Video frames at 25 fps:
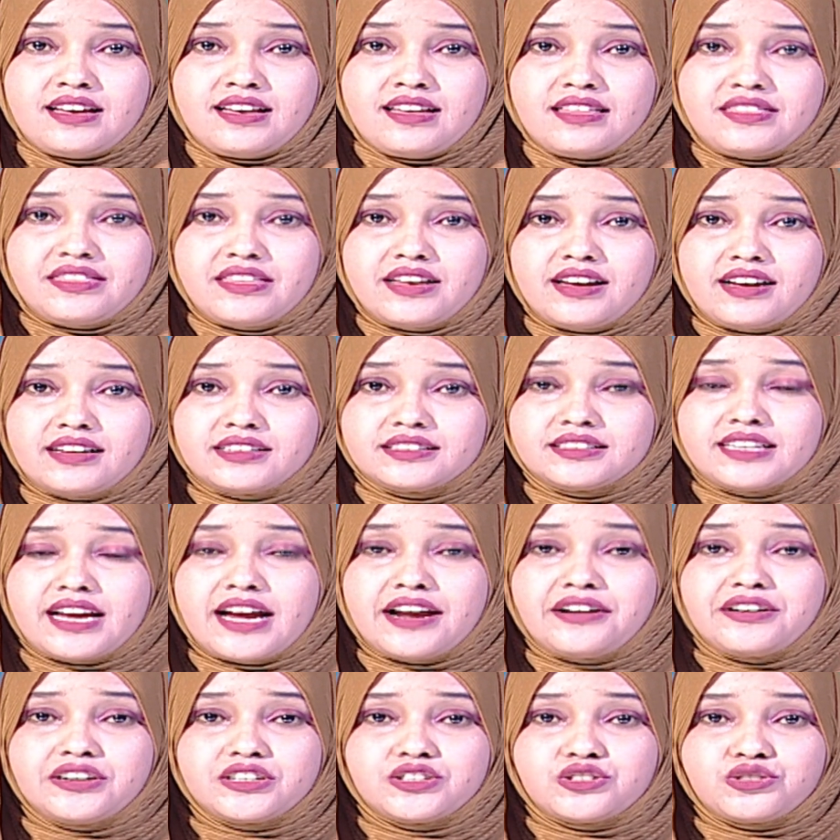The
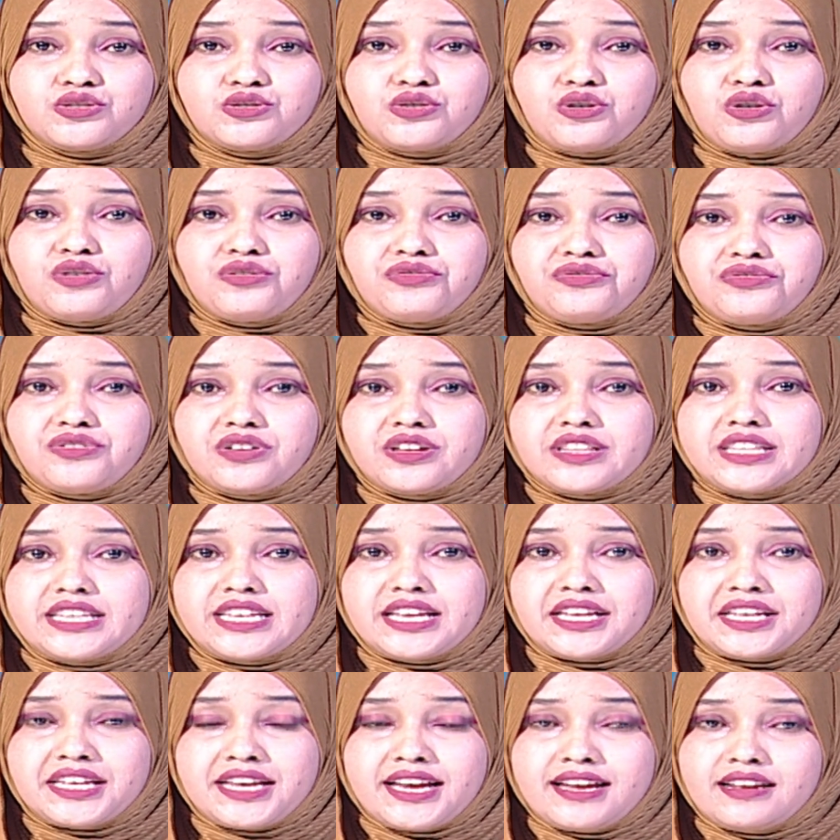director of the
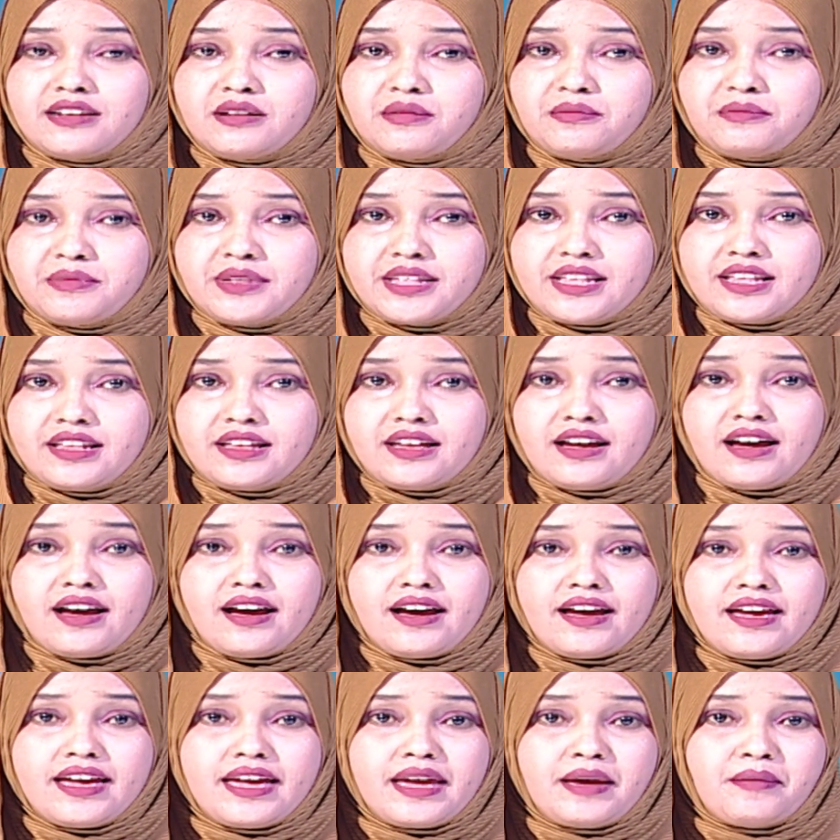academy,
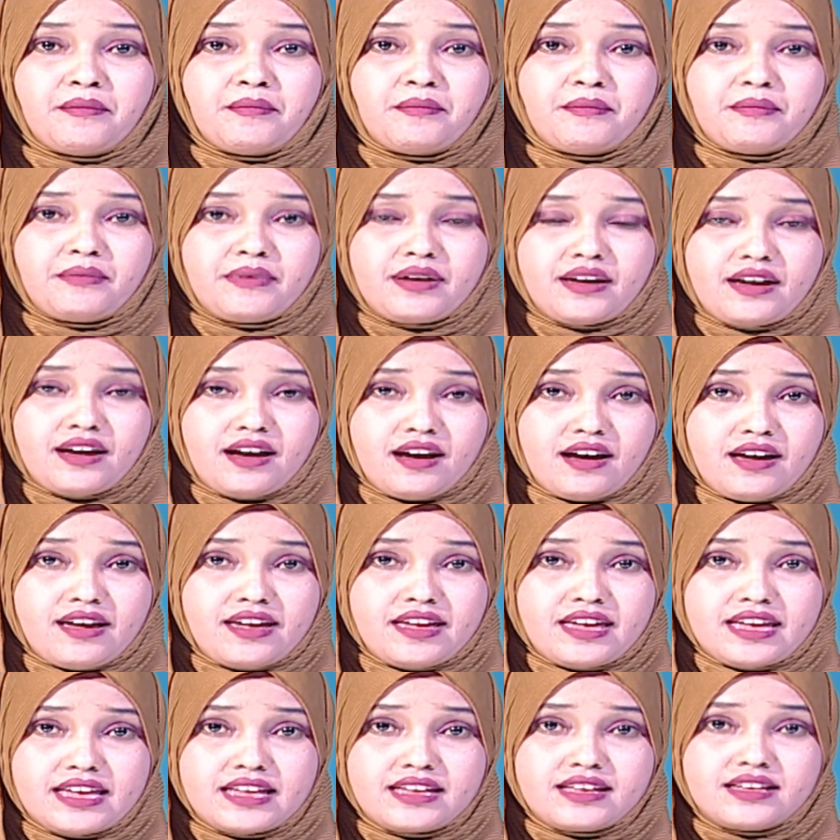
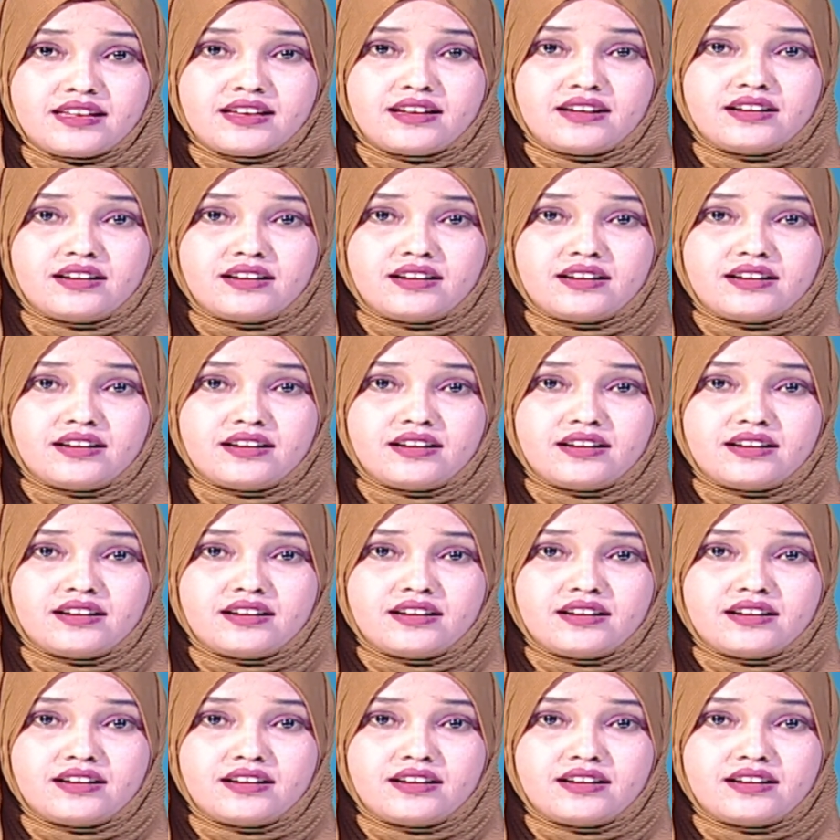IMI,